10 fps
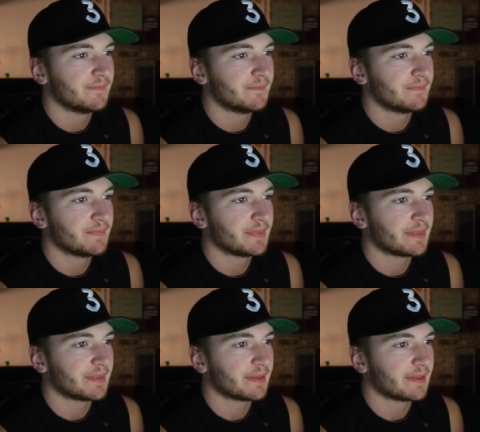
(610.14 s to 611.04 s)

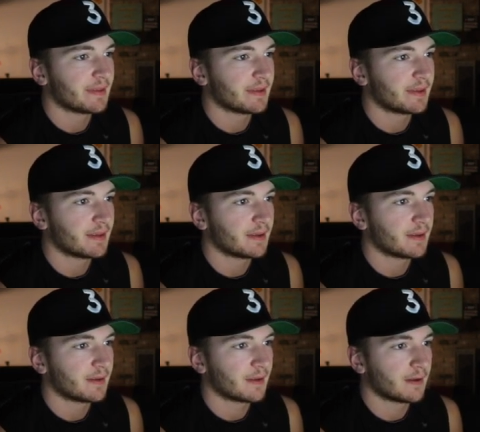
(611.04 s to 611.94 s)
[no speech]